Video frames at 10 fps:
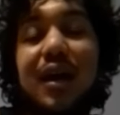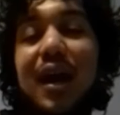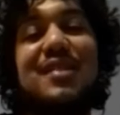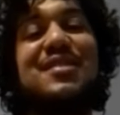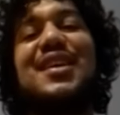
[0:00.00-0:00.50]
I
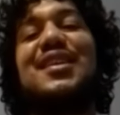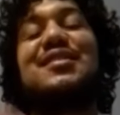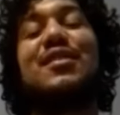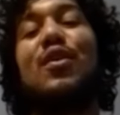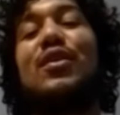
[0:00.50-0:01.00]
say this
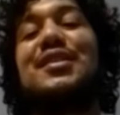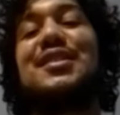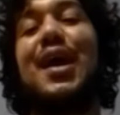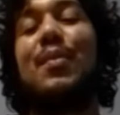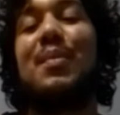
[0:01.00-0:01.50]
all the
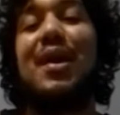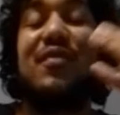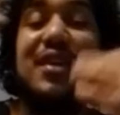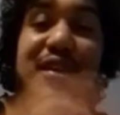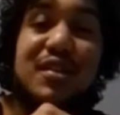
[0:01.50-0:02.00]
time in my
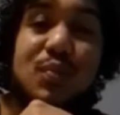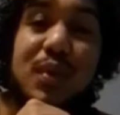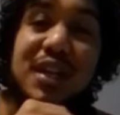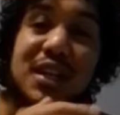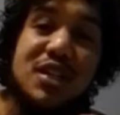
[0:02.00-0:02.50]
videos, but
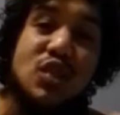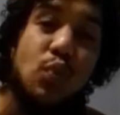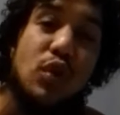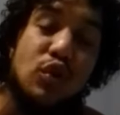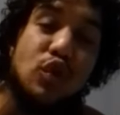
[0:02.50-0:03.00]
in this
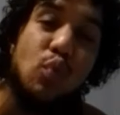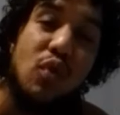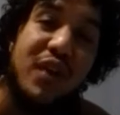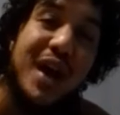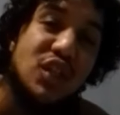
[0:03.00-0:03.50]
world you will
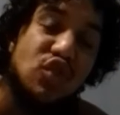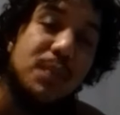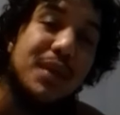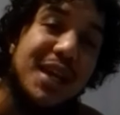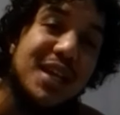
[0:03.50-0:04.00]
find
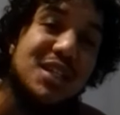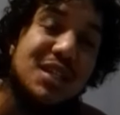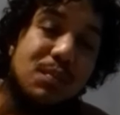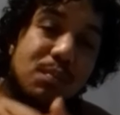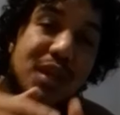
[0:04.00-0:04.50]

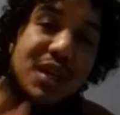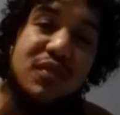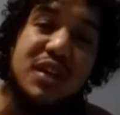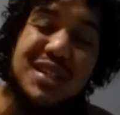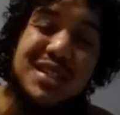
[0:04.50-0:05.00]
tribulation. Be of
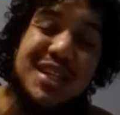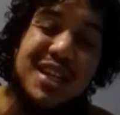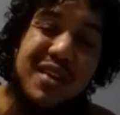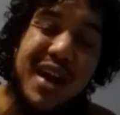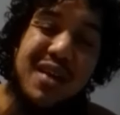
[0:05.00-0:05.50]
good
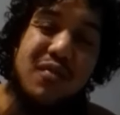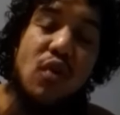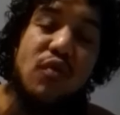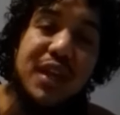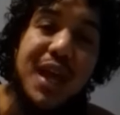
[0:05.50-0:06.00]
cheer. I have
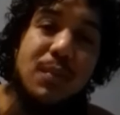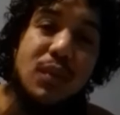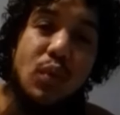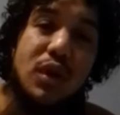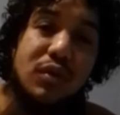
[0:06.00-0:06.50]
overcame the
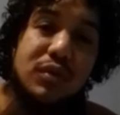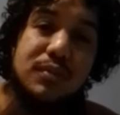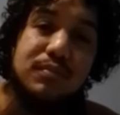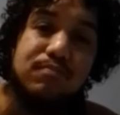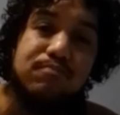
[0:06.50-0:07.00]
world.
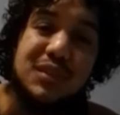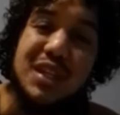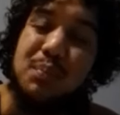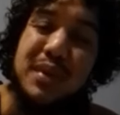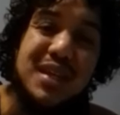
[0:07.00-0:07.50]
The
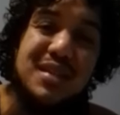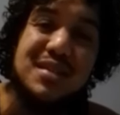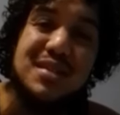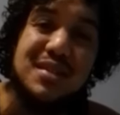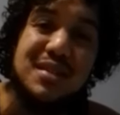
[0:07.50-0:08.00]

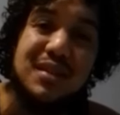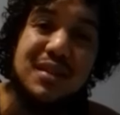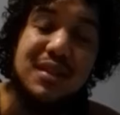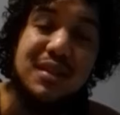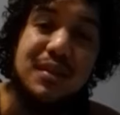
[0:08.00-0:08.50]
peace,
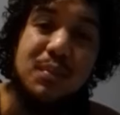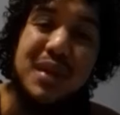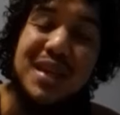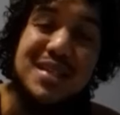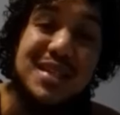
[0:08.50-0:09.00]

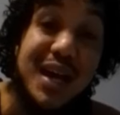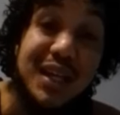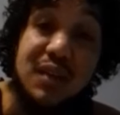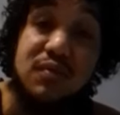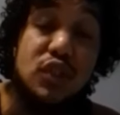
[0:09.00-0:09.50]
peace I
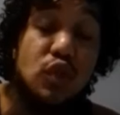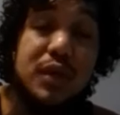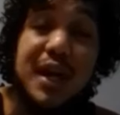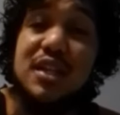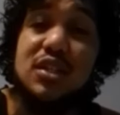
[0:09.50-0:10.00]
give to you,
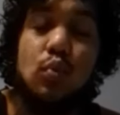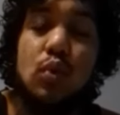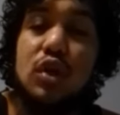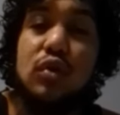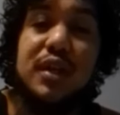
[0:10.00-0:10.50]
not as the
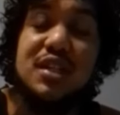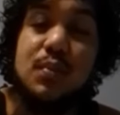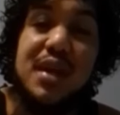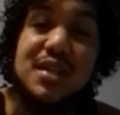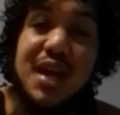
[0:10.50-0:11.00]
world gives,
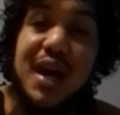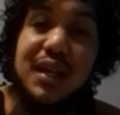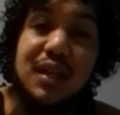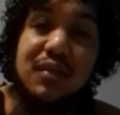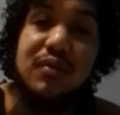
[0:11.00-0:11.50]
but as I
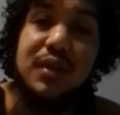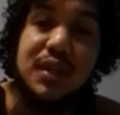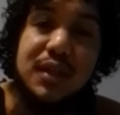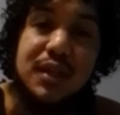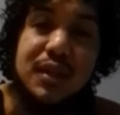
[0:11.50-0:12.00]
give.
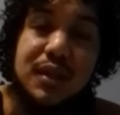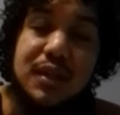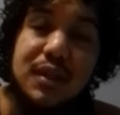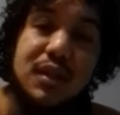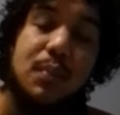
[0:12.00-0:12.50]

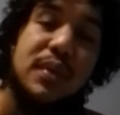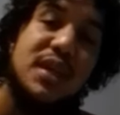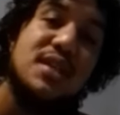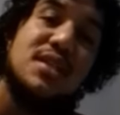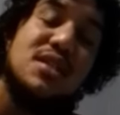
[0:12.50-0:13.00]
The
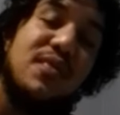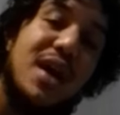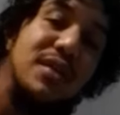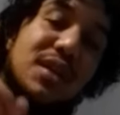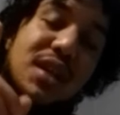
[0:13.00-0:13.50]
peace is
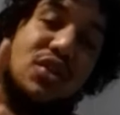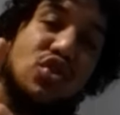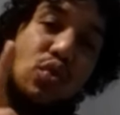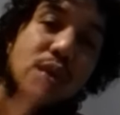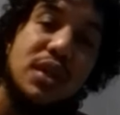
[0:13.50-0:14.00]
found in
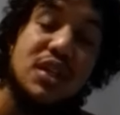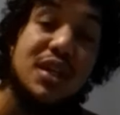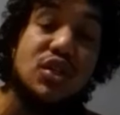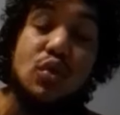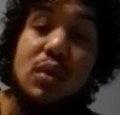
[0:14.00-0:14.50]
Yeshua and
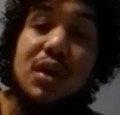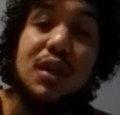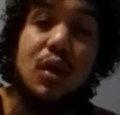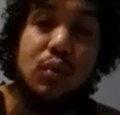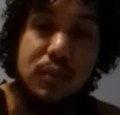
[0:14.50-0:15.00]
Yeshua
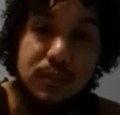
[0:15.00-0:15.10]
alone.